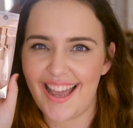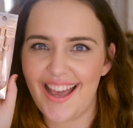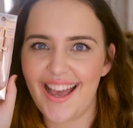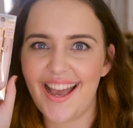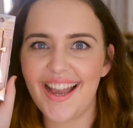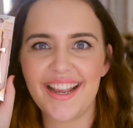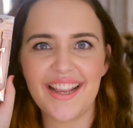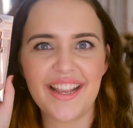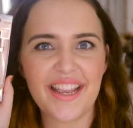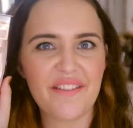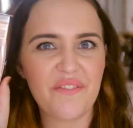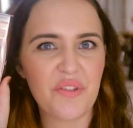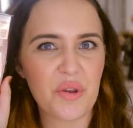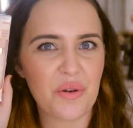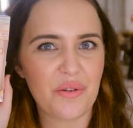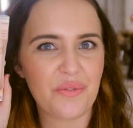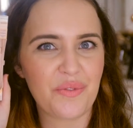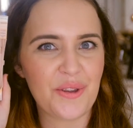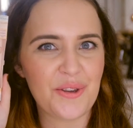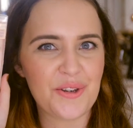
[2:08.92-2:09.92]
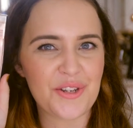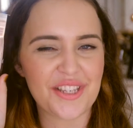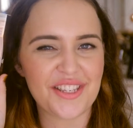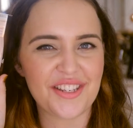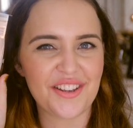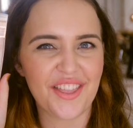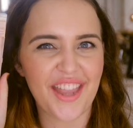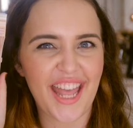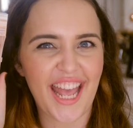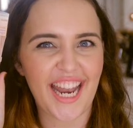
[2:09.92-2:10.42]
I can give you a review just
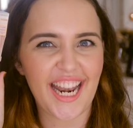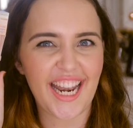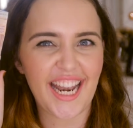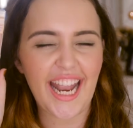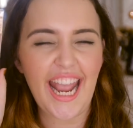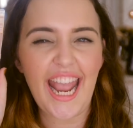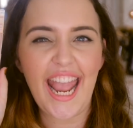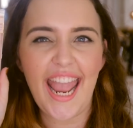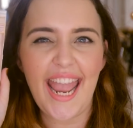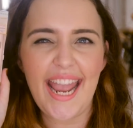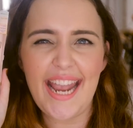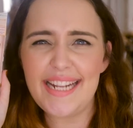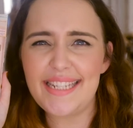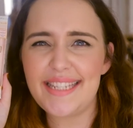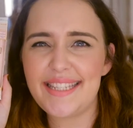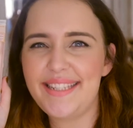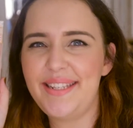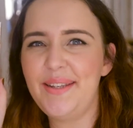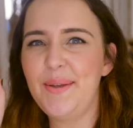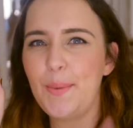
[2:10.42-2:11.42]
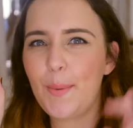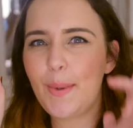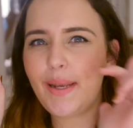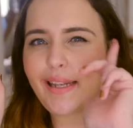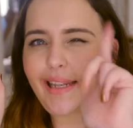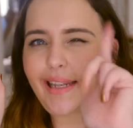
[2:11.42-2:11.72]
on that. It's cute.